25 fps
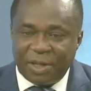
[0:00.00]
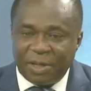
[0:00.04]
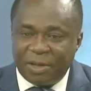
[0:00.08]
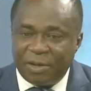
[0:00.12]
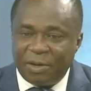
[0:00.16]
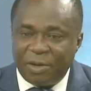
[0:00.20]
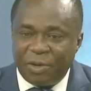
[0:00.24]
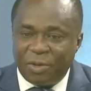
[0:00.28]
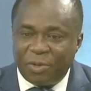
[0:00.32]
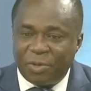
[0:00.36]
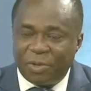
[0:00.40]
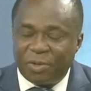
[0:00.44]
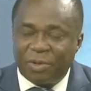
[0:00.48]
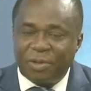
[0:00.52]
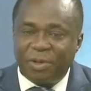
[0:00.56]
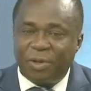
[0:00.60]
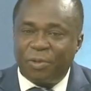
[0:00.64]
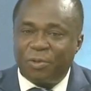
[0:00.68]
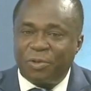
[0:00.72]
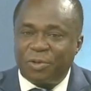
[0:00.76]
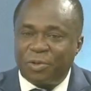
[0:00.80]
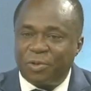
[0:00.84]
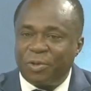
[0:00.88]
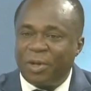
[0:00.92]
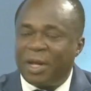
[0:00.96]
he
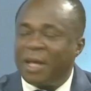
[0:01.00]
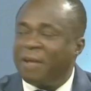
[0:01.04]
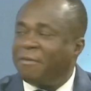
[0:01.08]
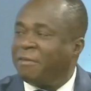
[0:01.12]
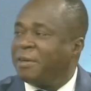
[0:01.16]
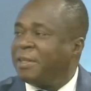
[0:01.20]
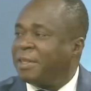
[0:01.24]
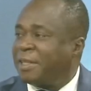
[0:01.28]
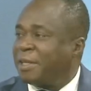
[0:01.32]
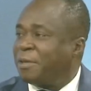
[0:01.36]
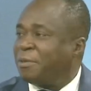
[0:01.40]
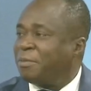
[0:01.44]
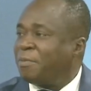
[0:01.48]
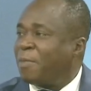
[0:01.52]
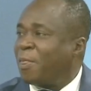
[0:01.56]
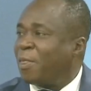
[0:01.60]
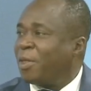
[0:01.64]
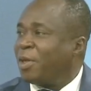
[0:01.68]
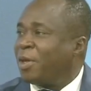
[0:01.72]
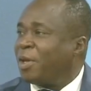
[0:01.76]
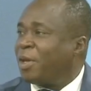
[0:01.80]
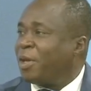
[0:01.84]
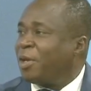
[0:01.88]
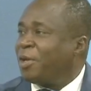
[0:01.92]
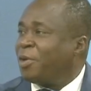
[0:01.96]
will do everything,
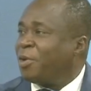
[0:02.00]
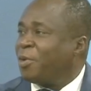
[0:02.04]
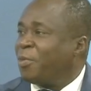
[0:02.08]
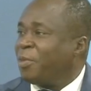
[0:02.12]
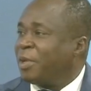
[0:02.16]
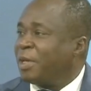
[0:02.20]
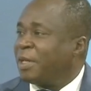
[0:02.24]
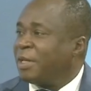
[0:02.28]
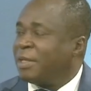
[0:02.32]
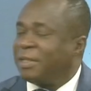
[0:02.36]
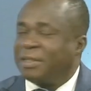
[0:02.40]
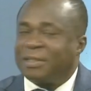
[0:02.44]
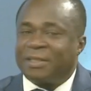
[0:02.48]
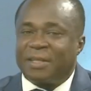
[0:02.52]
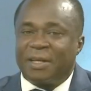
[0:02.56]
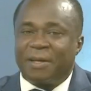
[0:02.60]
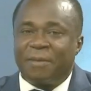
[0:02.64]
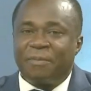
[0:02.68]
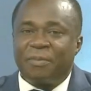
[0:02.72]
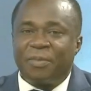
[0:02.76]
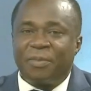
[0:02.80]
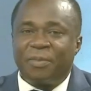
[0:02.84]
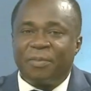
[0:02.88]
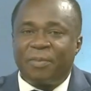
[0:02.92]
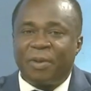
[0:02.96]
within his
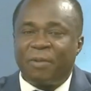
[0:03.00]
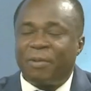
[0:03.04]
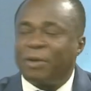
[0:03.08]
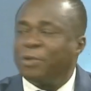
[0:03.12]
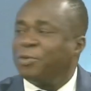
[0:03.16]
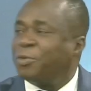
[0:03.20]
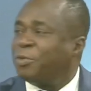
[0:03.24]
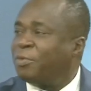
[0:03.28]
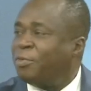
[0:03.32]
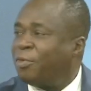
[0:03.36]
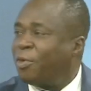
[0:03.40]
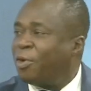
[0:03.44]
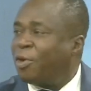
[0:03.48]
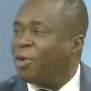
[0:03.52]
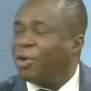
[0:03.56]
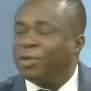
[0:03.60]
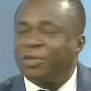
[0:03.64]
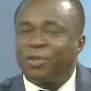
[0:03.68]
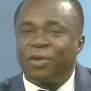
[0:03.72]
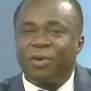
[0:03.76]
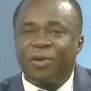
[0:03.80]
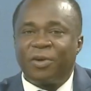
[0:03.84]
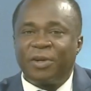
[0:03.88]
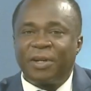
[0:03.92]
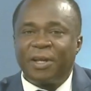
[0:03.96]
power to focus
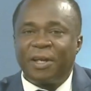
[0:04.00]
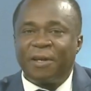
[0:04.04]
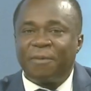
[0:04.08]
on,